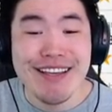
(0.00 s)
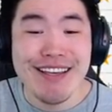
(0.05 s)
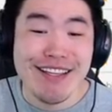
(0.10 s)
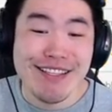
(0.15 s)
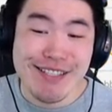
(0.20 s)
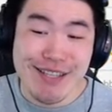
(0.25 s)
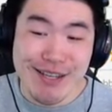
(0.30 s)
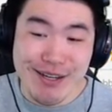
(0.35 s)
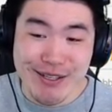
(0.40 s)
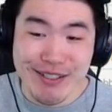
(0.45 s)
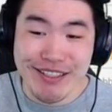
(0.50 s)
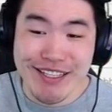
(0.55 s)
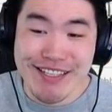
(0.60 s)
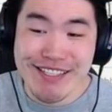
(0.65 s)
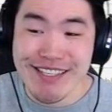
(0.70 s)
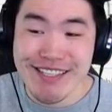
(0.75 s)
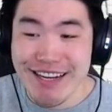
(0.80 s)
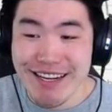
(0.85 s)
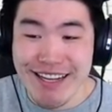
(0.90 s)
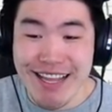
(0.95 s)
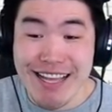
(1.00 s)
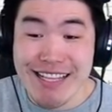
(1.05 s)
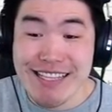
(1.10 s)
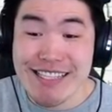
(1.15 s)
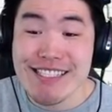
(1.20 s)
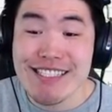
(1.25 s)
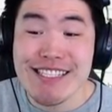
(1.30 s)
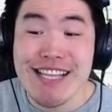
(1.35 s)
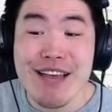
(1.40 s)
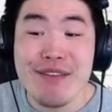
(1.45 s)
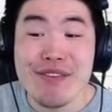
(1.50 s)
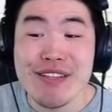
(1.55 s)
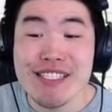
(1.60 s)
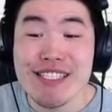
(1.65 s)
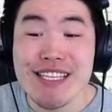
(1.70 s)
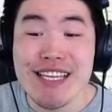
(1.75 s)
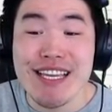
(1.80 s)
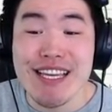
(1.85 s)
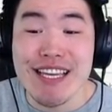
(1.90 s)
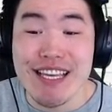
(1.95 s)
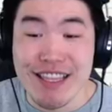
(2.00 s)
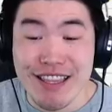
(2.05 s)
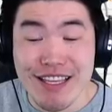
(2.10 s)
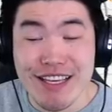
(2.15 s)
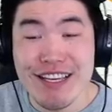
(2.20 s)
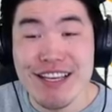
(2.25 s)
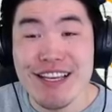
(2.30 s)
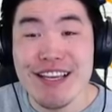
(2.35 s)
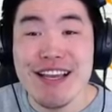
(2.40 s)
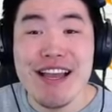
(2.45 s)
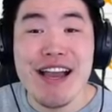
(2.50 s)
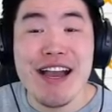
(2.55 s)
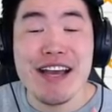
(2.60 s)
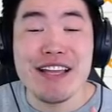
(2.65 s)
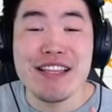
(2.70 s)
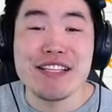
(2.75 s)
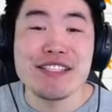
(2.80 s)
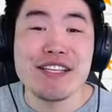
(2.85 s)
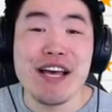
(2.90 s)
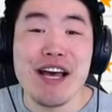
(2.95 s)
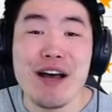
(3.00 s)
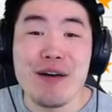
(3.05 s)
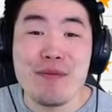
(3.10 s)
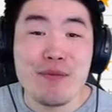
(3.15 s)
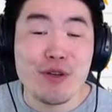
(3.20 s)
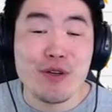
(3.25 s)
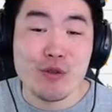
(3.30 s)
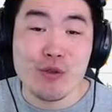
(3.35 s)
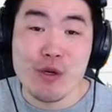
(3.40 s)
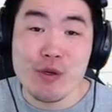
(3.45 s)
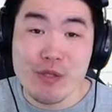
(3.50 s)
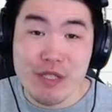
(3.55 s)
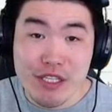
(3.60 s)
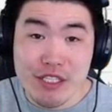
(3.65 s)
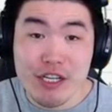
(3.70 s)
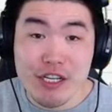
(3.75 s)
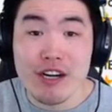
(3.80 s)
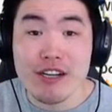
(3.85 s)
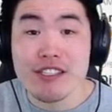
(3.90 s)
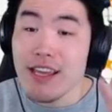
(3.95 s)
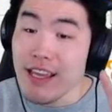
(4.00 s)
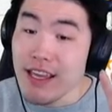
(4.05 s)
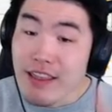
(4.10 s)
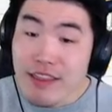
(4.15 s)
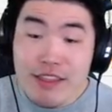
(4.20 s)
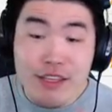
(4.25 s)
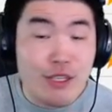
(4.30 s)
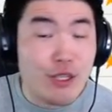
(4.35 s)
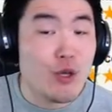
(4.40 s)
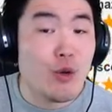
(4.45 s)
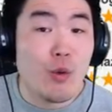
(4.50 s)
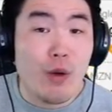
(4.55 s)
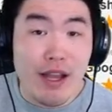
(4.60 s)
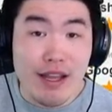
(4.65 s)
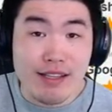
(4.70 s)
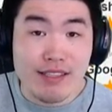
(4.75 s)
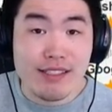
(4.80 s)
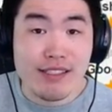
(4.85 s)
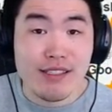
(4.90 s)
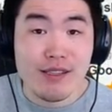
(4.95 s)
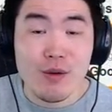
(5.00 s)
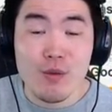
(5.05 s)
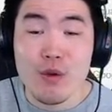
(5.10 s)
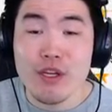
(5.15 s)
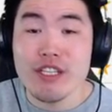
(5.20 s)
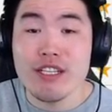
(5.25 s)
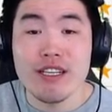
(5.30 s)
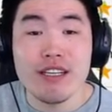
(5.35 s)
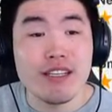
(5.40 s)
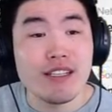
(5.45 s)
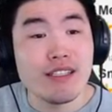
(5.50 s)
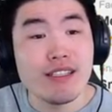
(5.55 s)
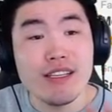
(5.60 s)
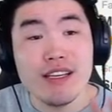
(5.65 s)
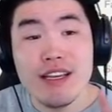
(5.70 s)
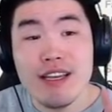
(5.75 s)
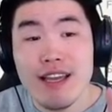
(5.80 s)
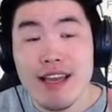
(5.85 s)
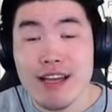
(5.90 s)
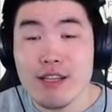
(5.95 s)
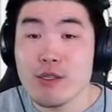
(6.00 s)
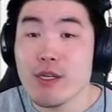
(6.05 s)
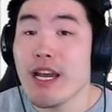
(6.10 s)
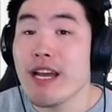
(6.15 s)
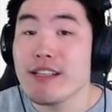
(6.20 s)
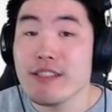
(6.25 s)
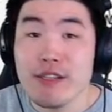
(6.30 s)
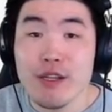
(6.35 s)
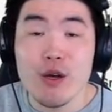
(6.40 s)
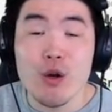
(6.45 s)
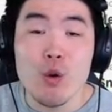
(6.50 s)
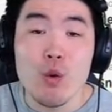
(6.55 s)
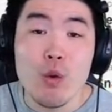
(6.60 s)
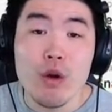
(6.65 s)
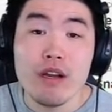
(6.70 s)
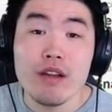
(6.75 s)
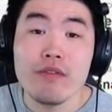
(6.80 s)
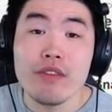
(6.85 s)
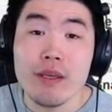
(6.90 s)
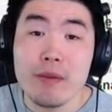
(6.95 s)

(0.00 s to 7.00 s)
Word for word: It's currently sitting at 17th on the top grossing charts in the US, which is, as you guys know, one of the